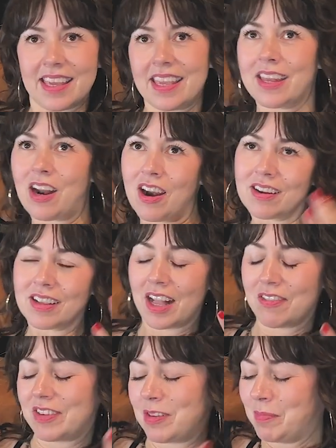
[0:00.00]
in our
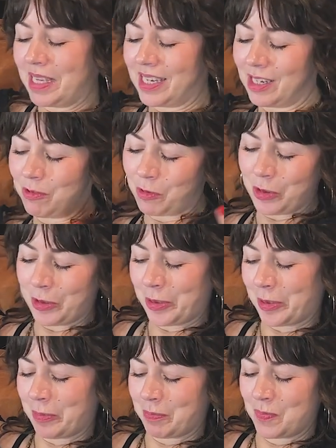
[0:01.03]
coven meeting
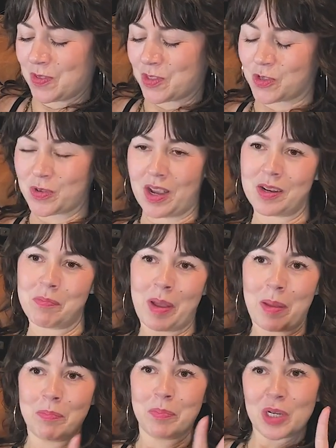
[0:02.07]
room, surrounded
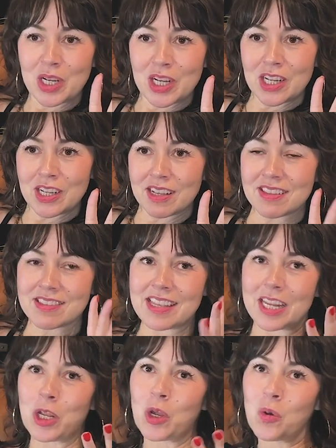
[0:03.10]
by books
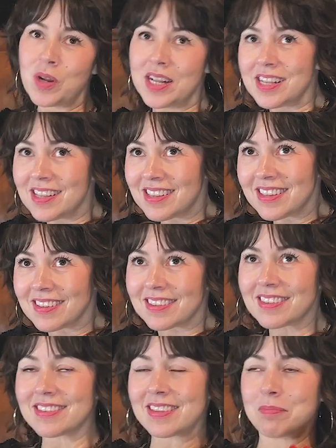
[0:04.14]
and
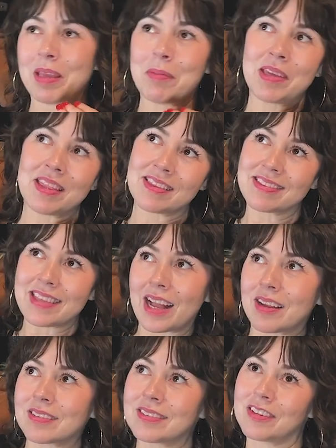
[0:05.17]
quills and maybe the
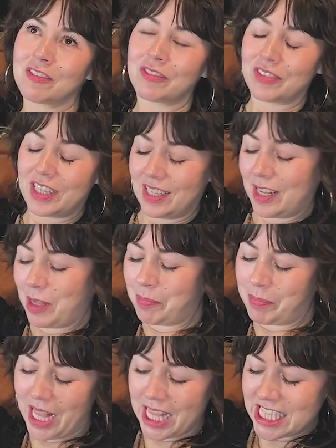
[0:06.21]
sound of
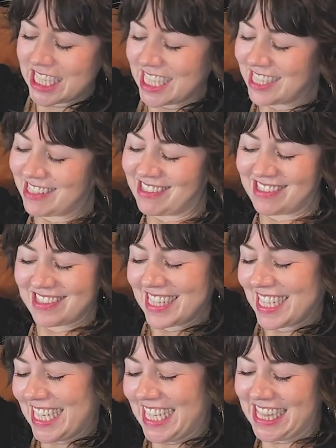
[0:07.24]
bells
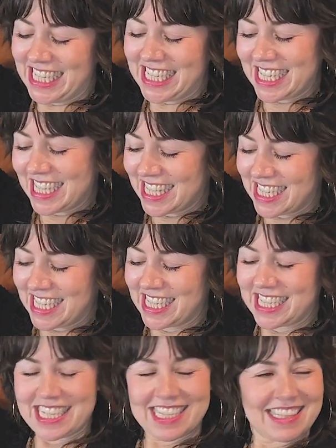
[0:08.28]
in the
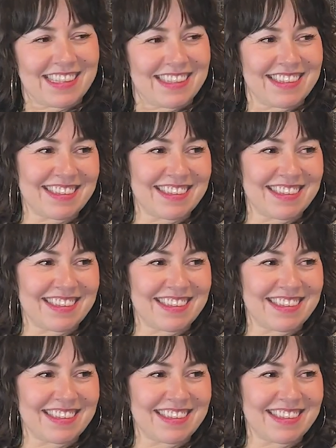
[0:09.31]
distance.